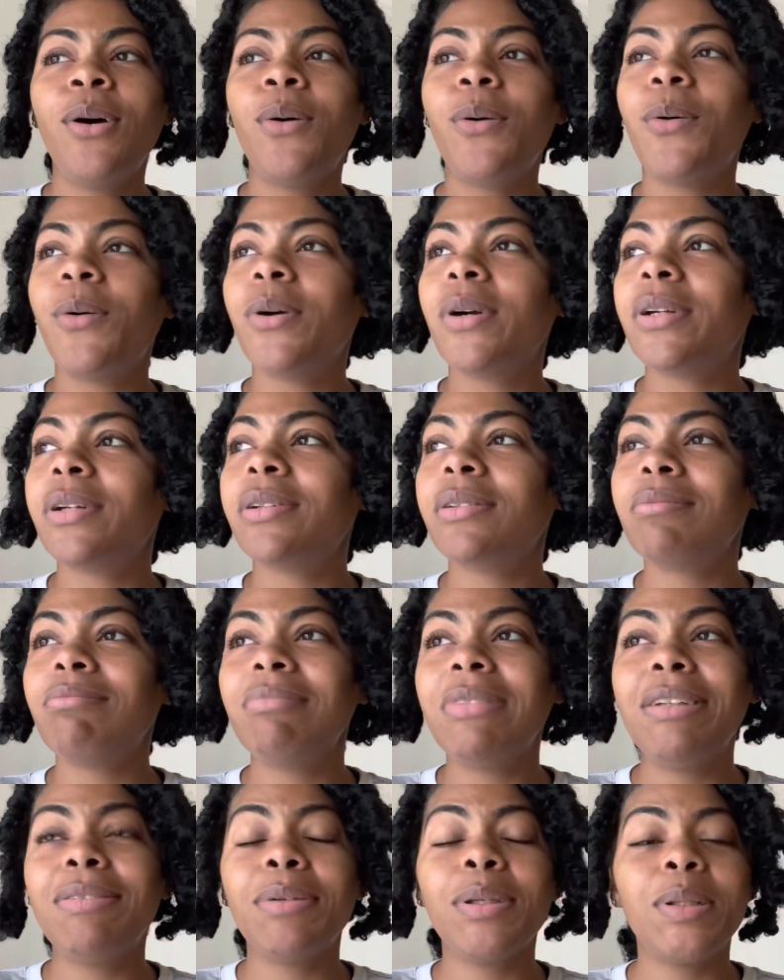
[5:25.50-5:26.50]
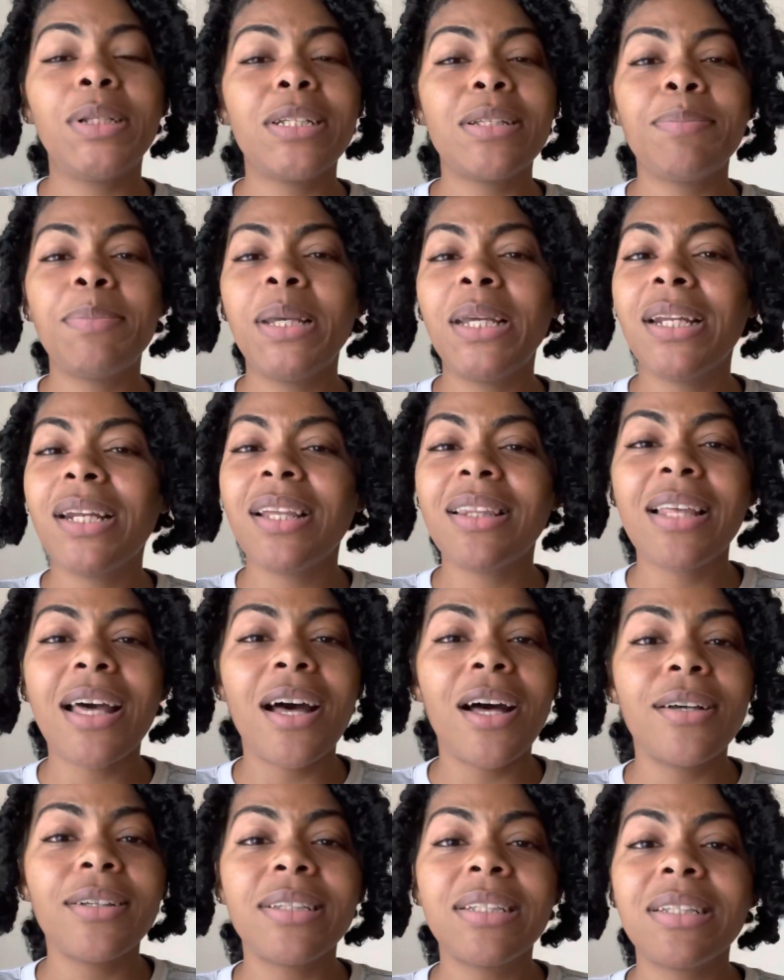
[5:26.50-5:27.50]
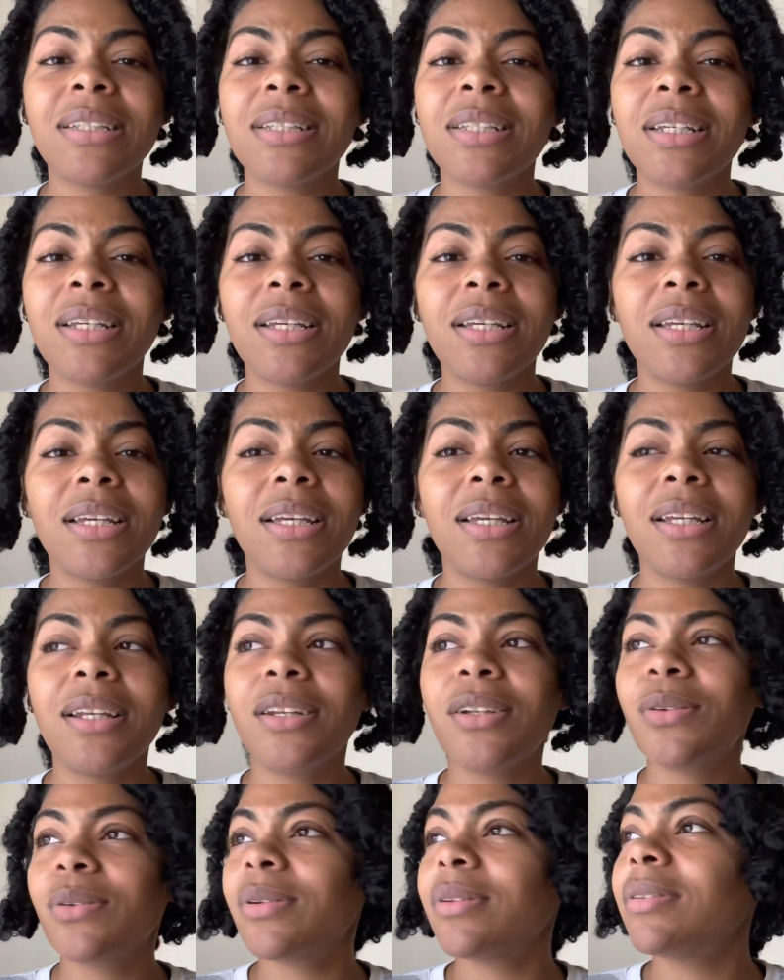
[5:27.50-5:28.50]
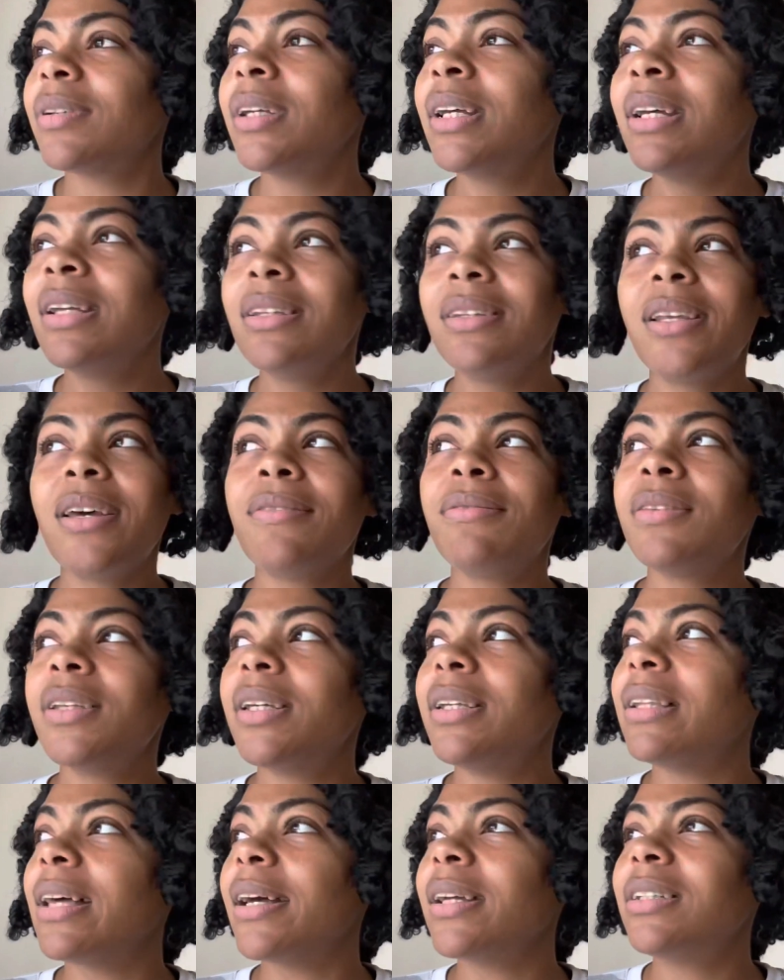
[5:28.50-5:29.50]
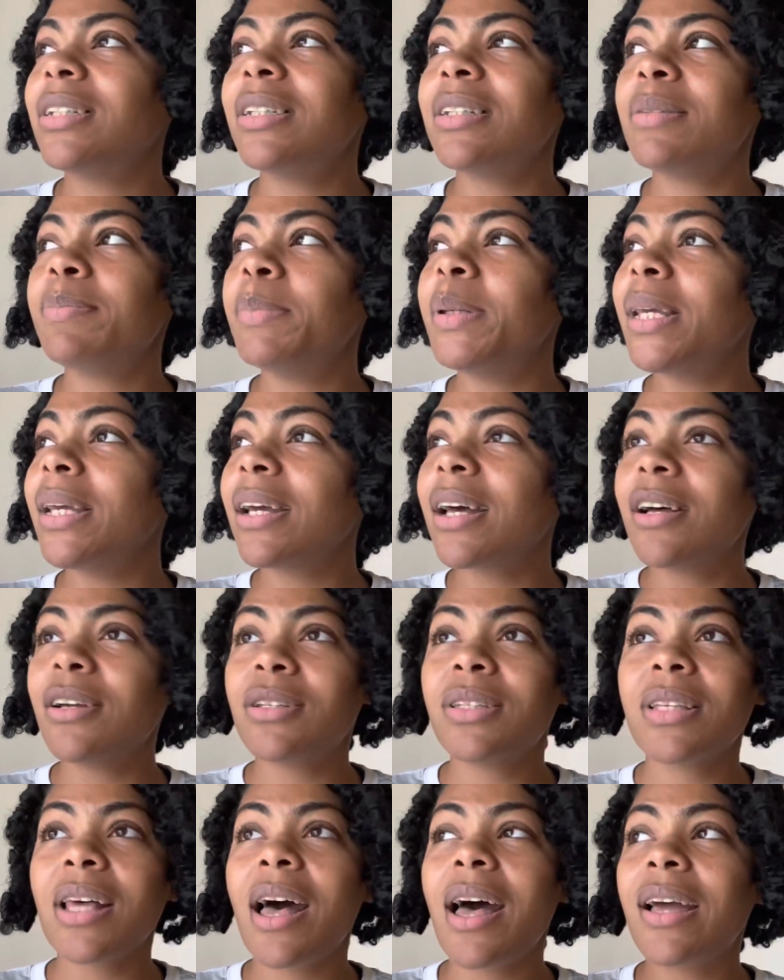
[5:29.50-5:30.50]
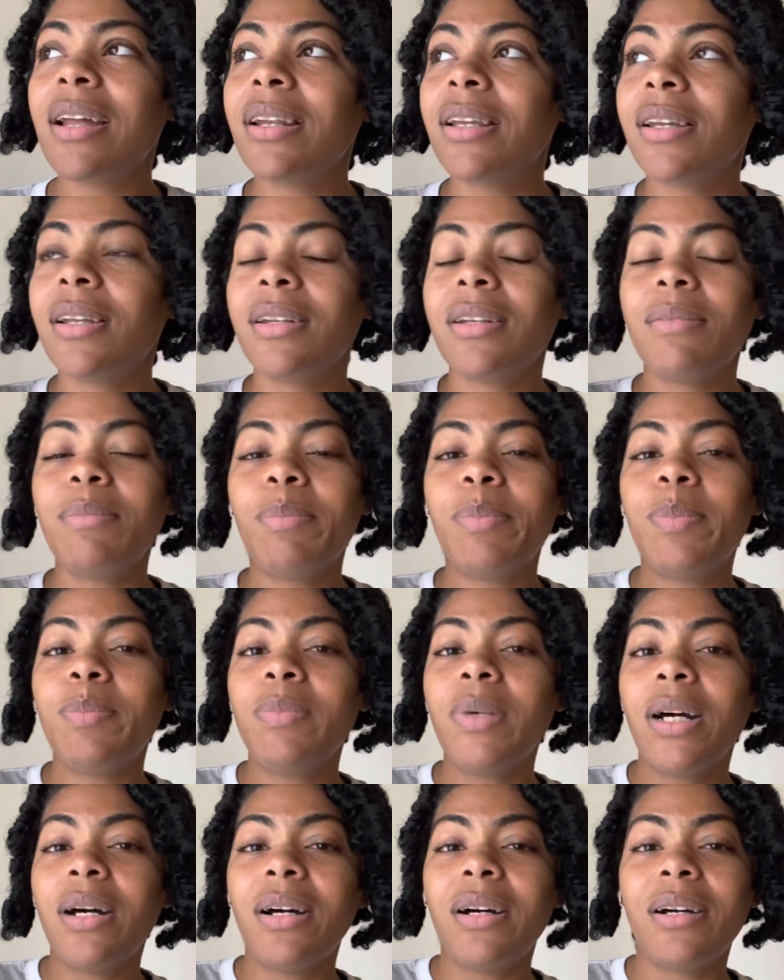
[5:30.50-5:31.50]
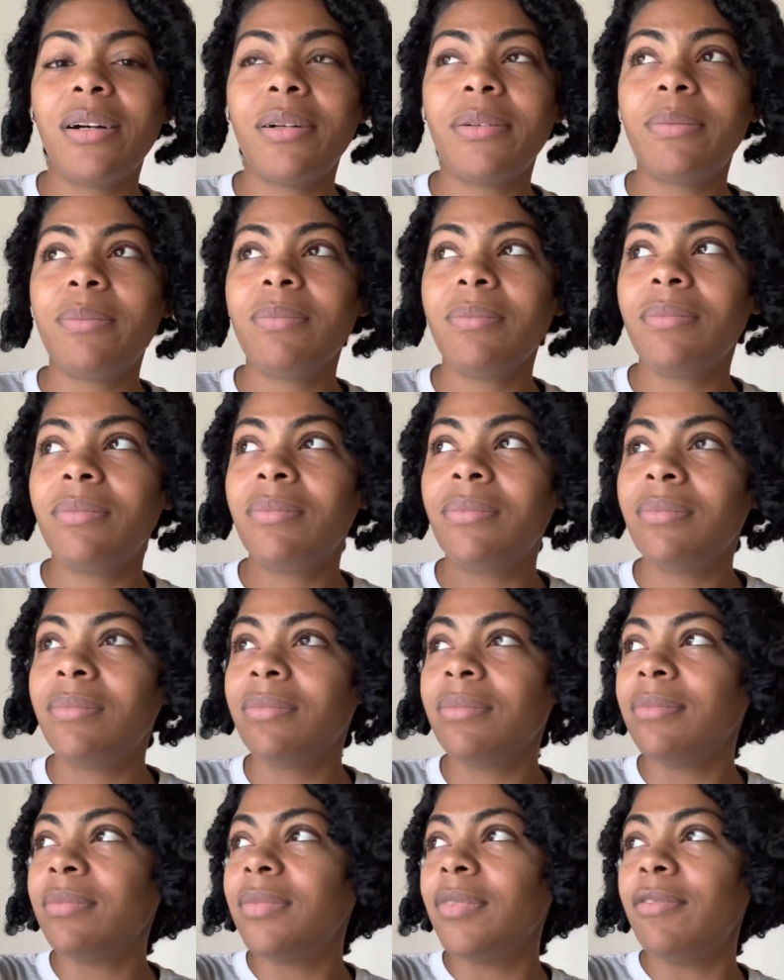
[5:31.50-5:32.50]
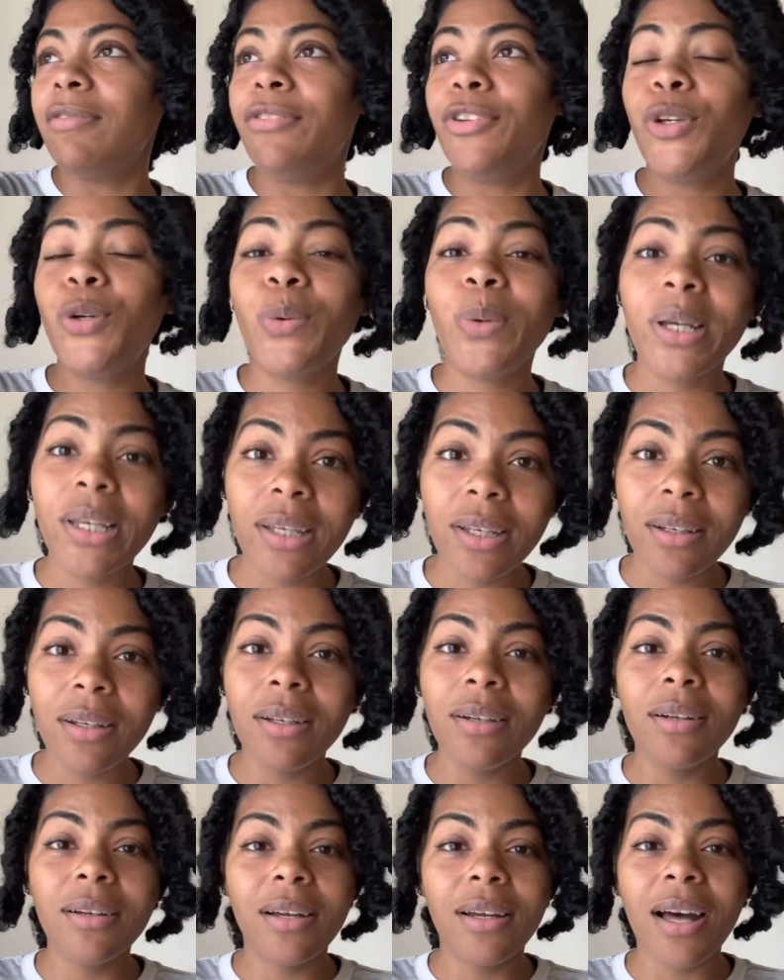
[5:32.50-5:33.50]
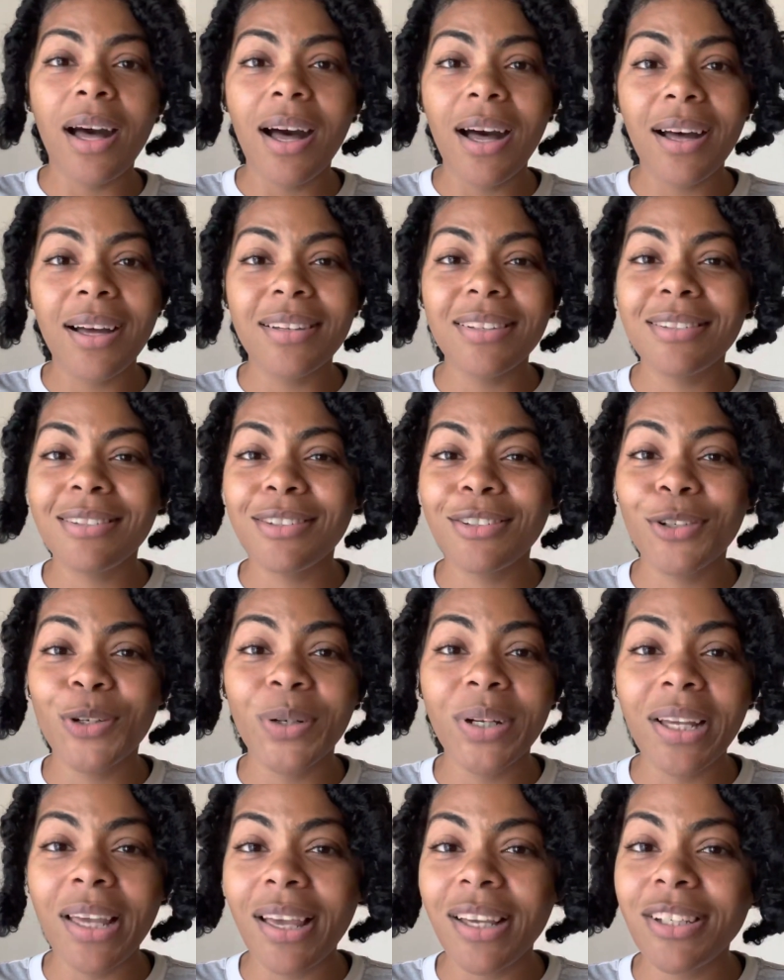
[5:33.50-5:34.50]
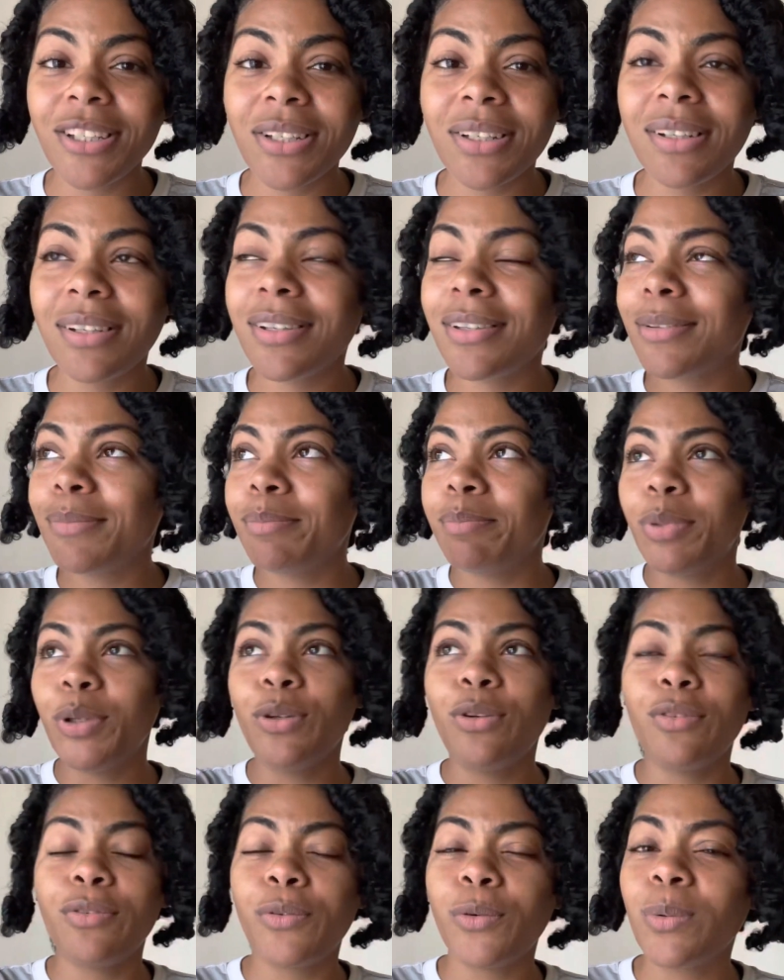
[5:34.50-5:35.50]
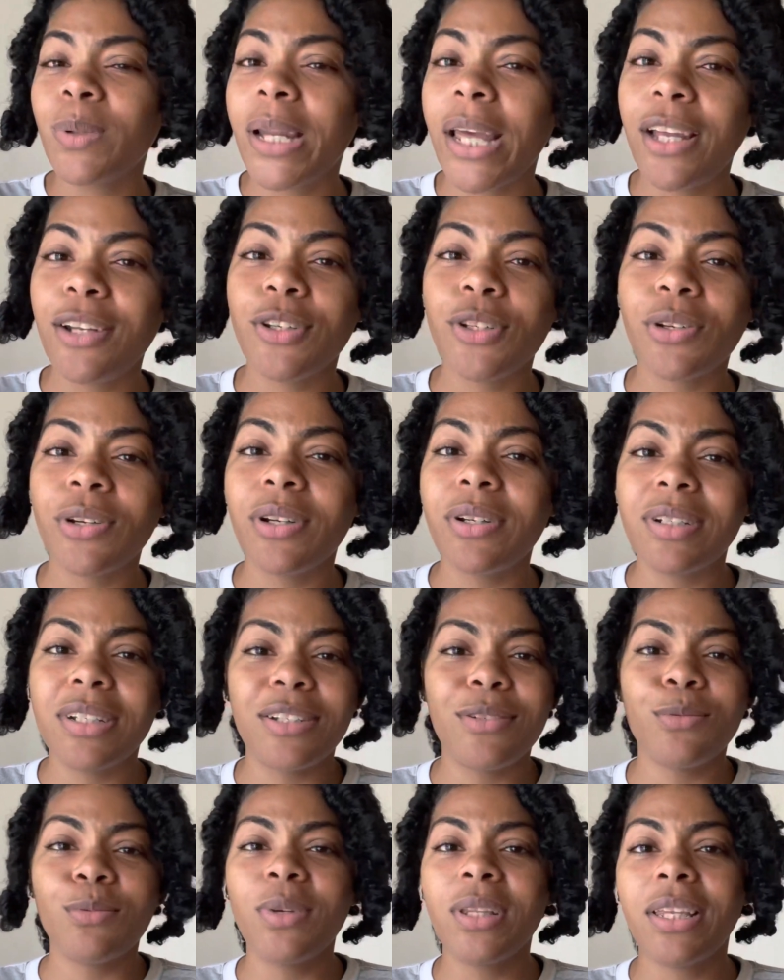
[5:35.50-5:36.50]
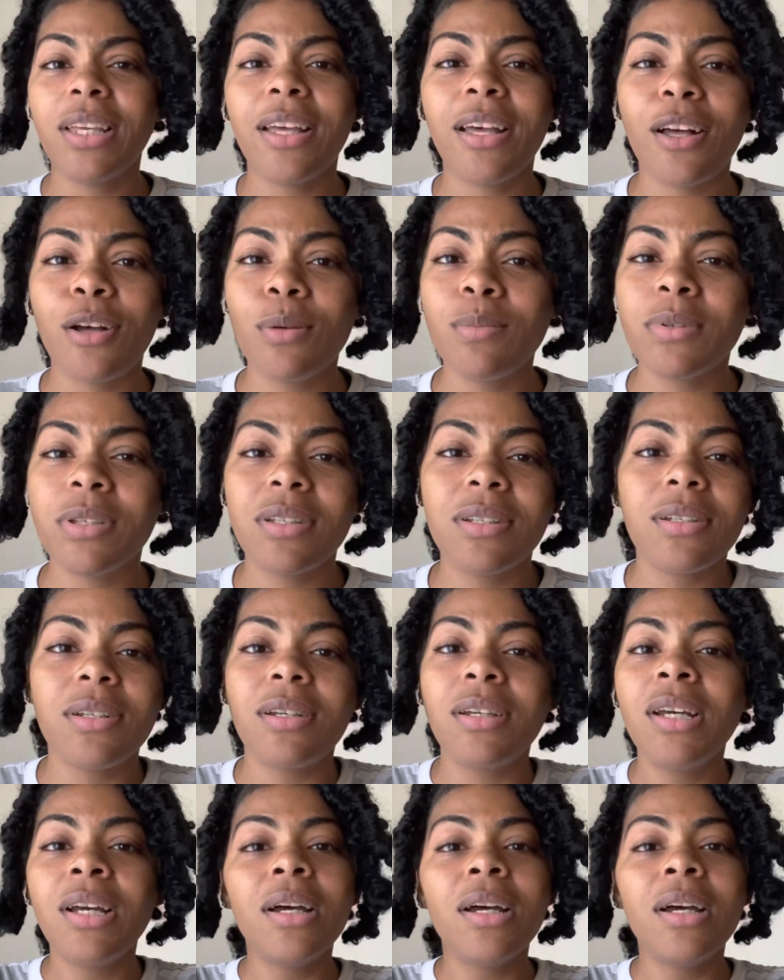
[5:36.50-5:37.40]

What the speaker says: or even just being at the house and singing, or definitely like just being outside and viewing God's creation and beautiful nature just really helps to